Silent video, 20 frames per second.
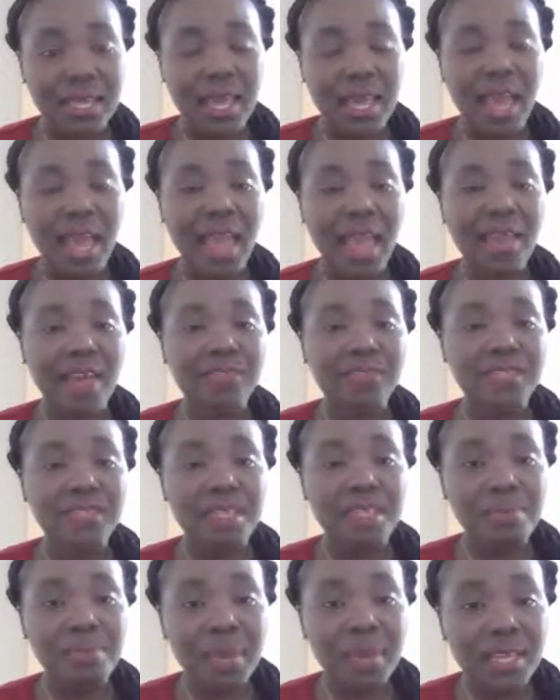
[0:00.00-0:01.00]
I have
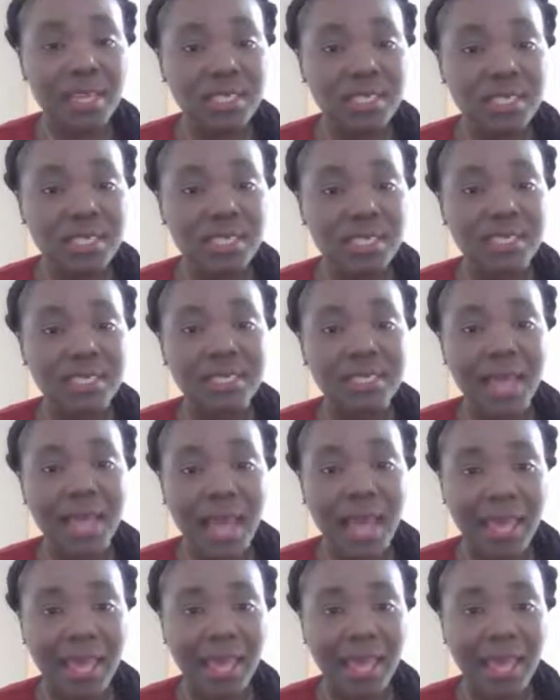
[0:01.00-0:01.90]
seen patients die